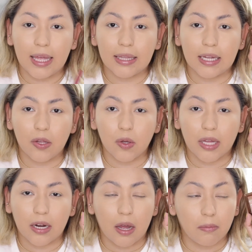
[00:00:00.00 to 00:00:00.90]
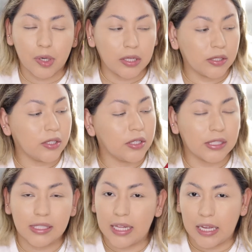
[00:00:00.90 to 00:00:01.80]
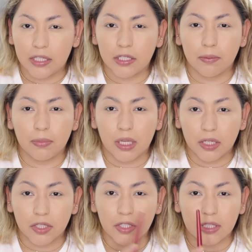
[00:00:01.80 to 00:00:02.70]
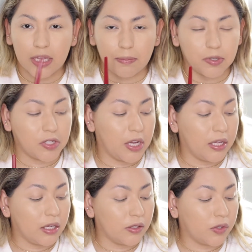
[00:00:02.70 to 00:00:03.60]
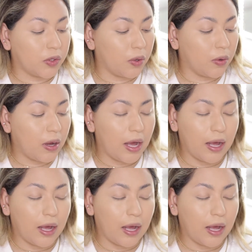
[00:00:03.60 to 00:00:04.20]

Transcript: and then you get a bronzer slash blush type of shade. So